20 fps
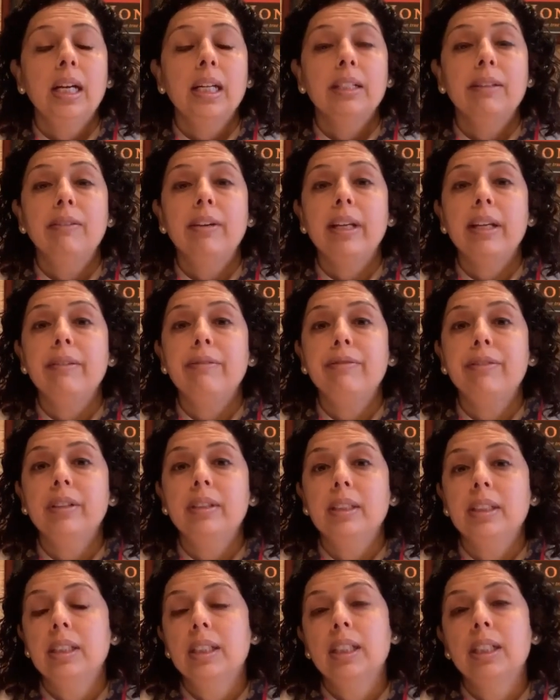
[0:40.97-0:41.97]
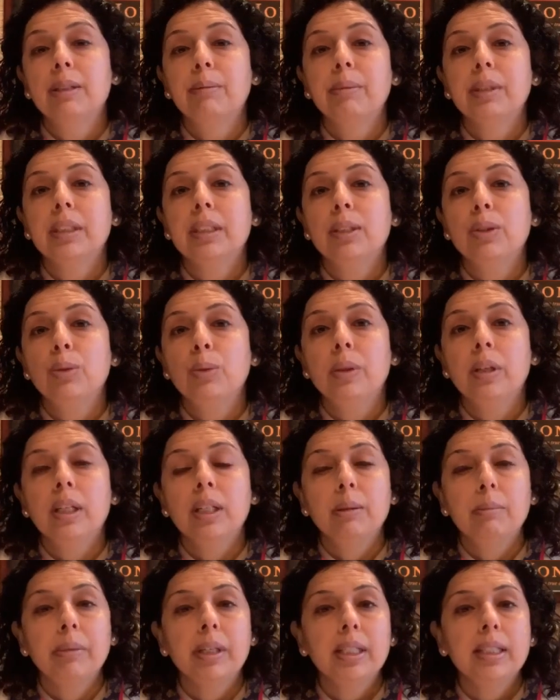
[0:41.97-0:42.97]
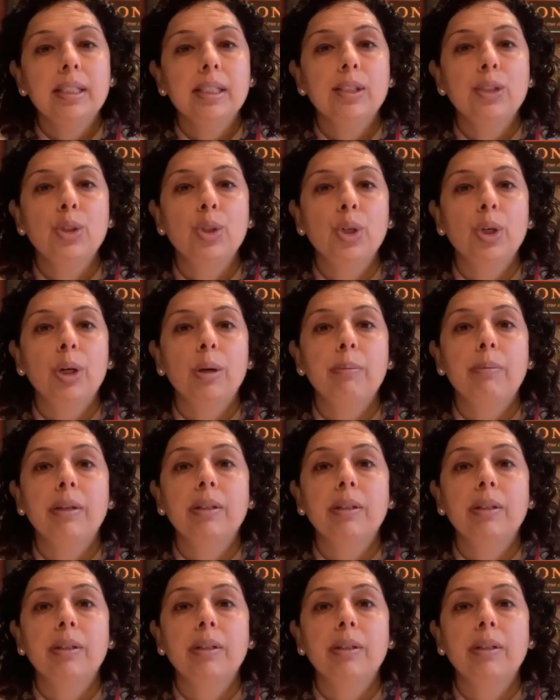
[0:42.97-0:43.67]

The very first, the governments are doing an amazing job,